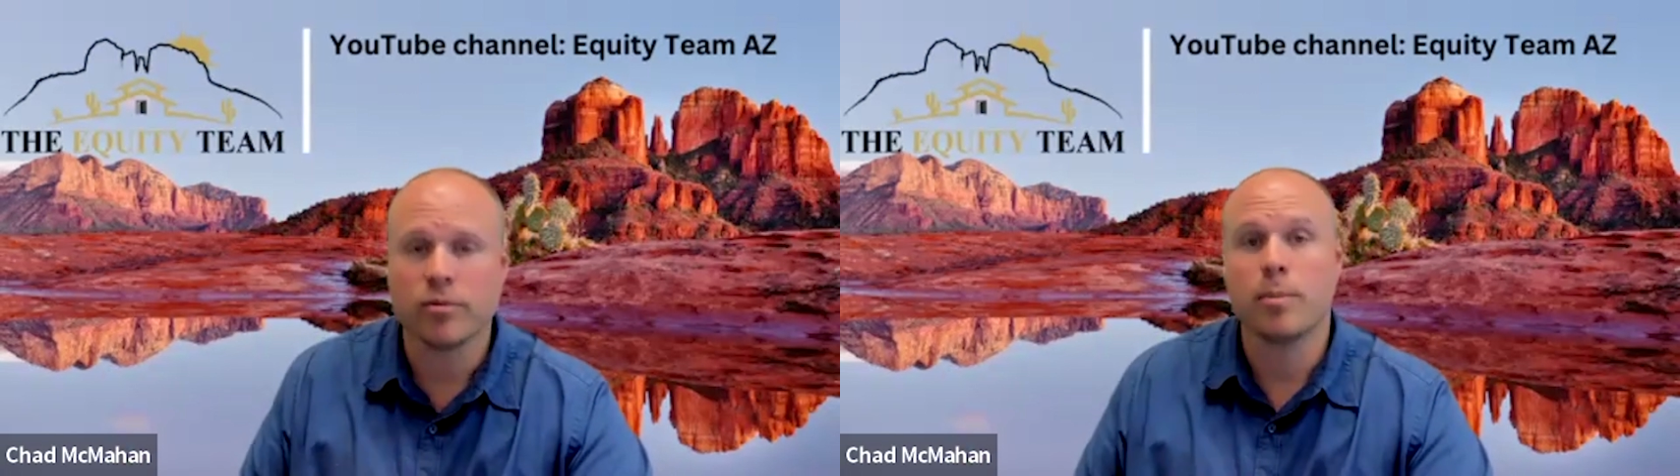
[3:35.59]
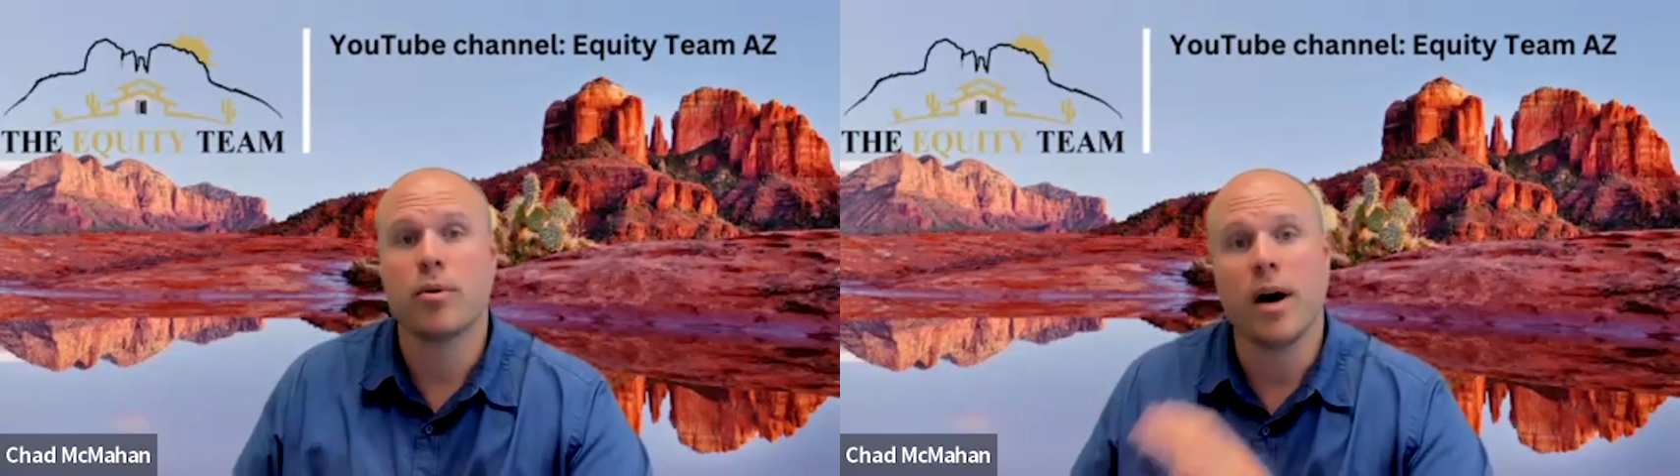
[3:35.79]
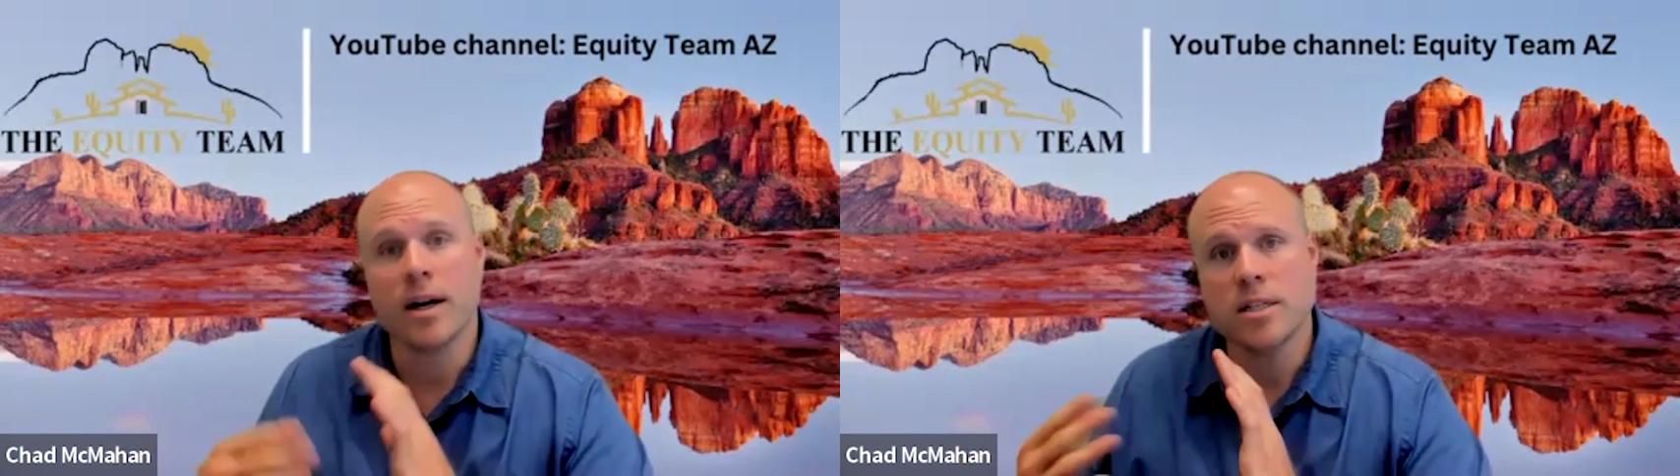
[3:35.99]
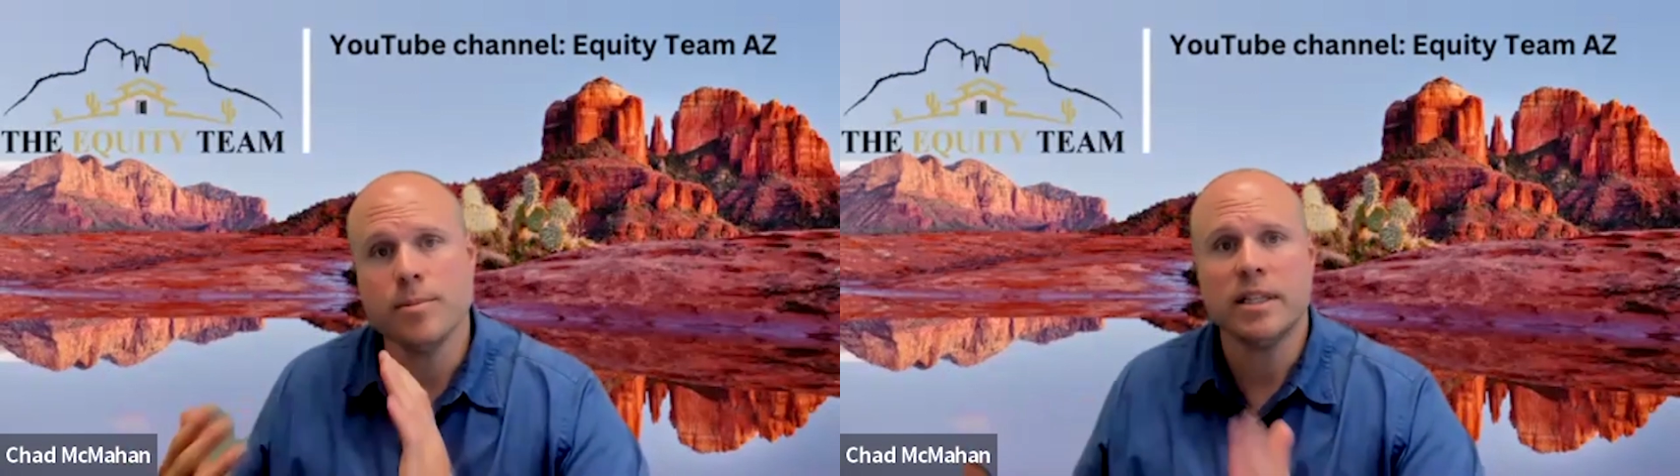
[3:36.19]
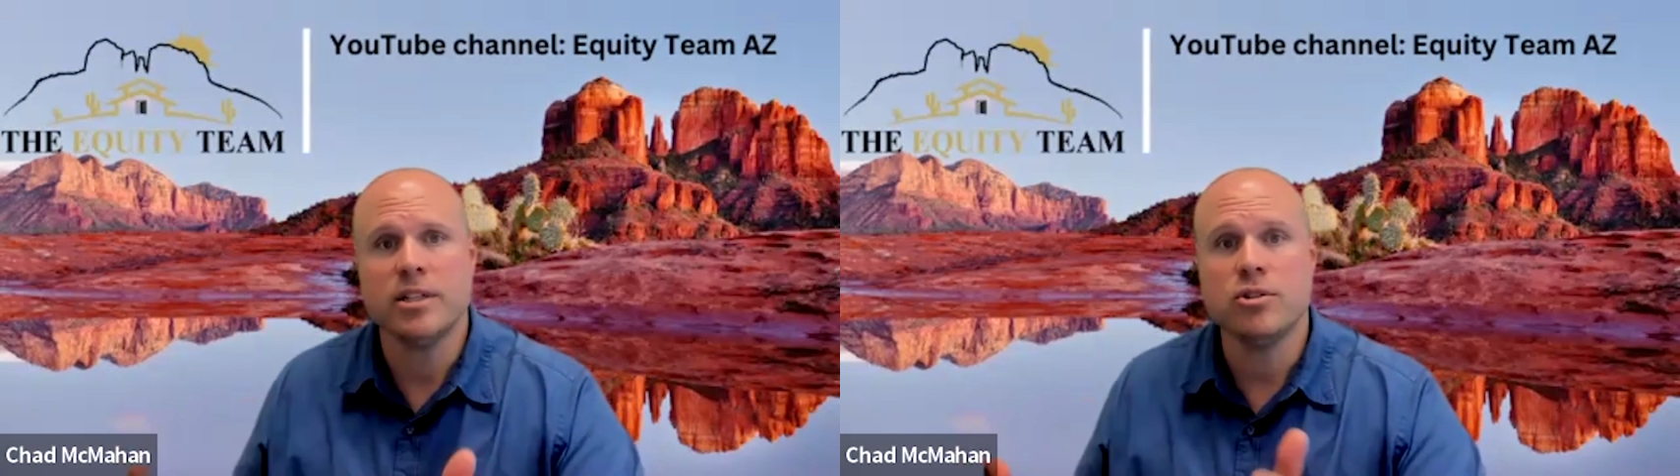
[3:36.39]
for
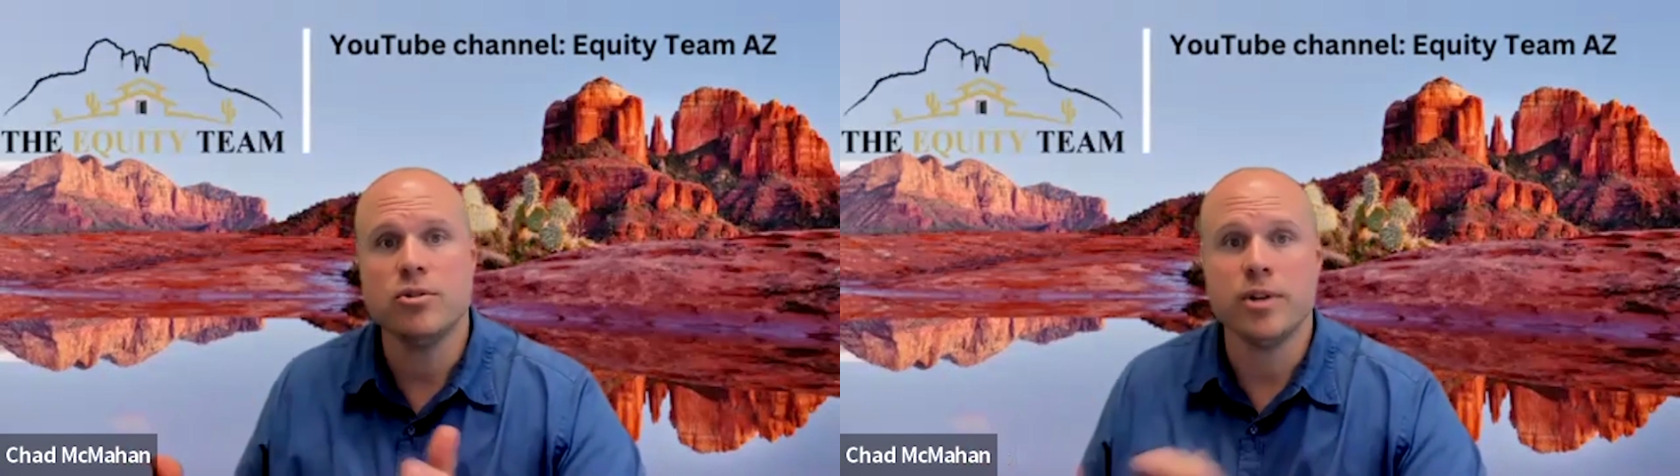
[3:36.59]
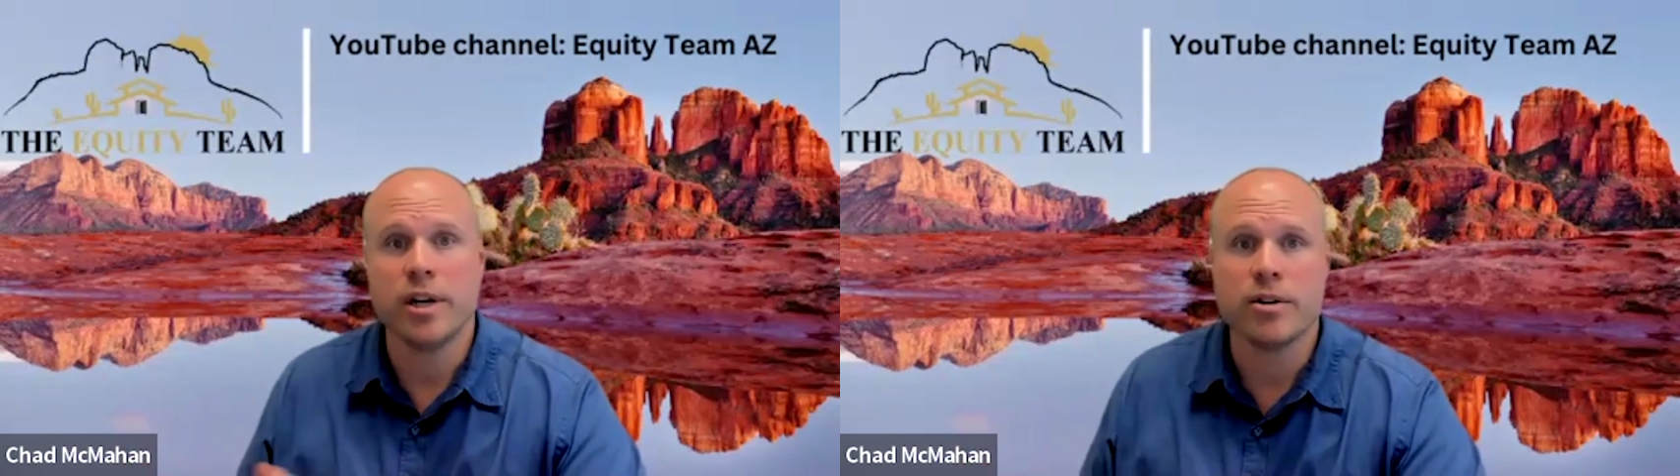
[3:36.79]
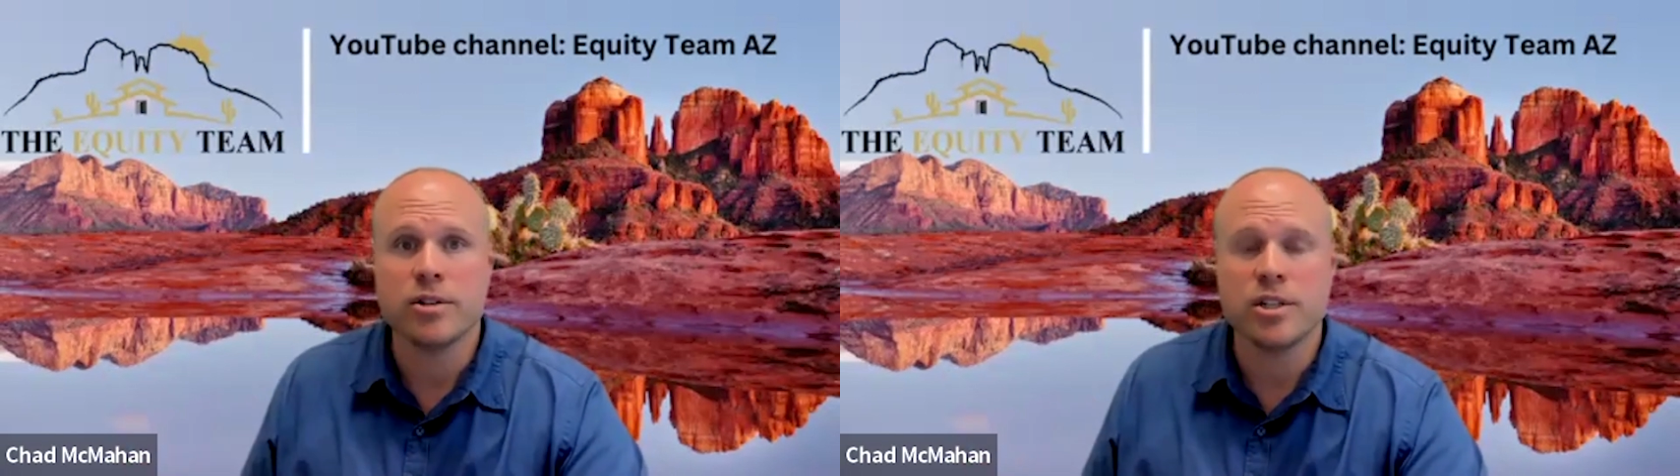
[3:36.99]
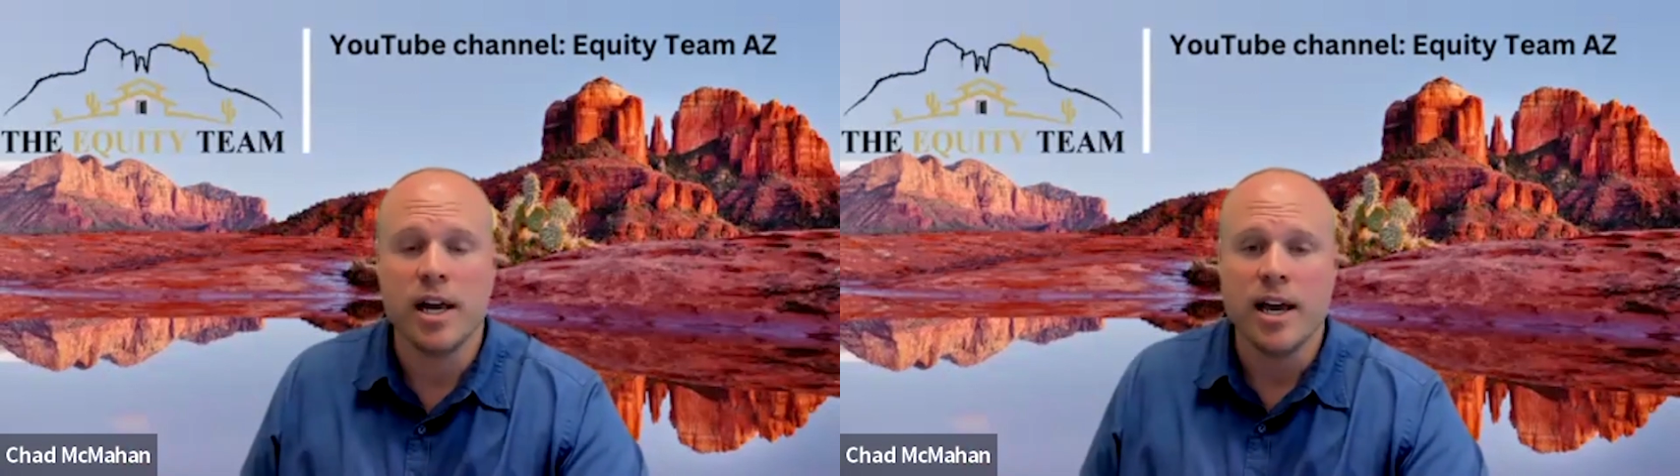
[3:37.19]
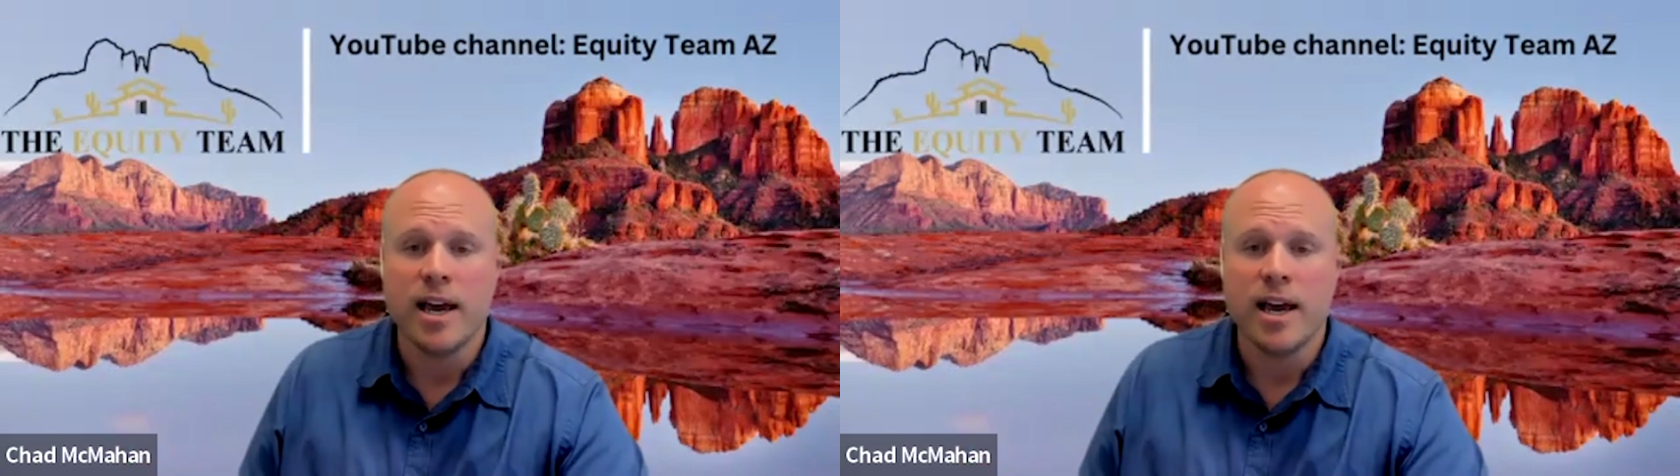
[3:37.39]
approximately 2 years,